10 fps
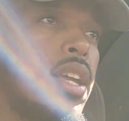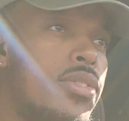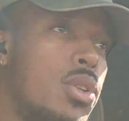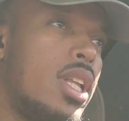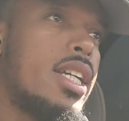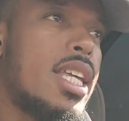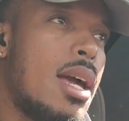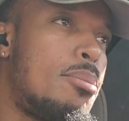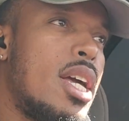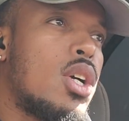if you look
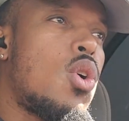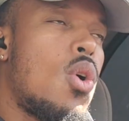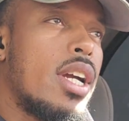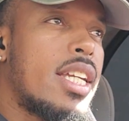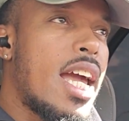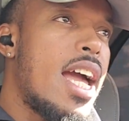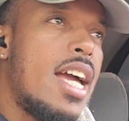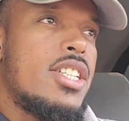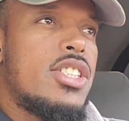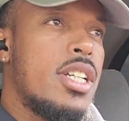at Bitcoin
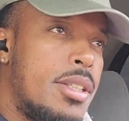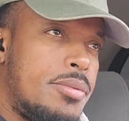Cash